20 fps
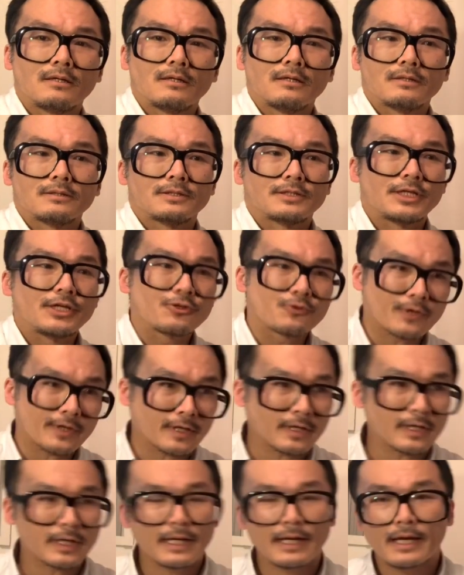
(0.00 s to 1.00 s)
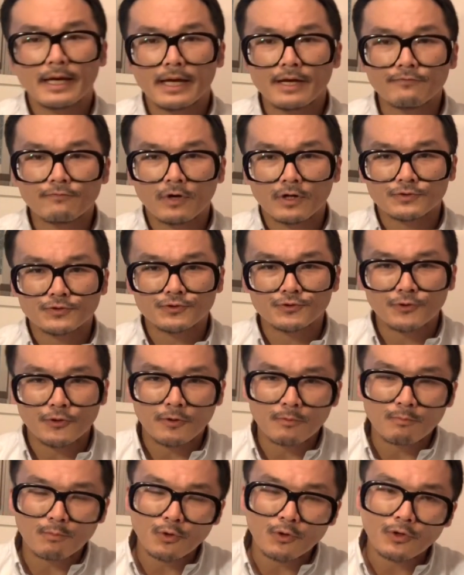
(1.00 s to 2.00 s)
Dietrich and von
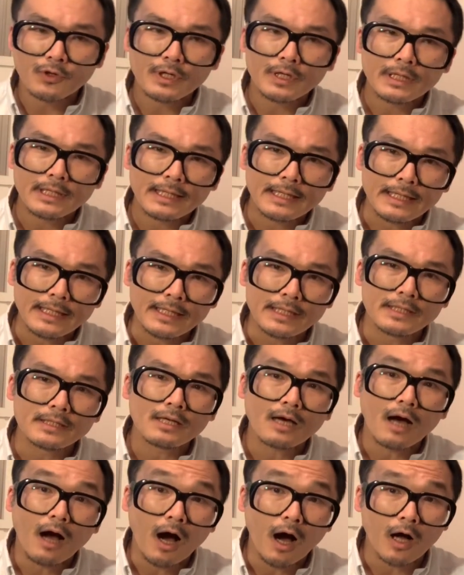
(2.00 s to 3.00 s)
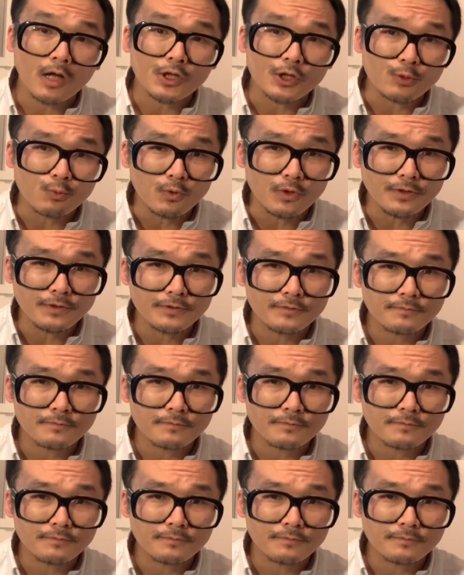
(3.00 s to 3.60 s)
Sternberg in Hollywood.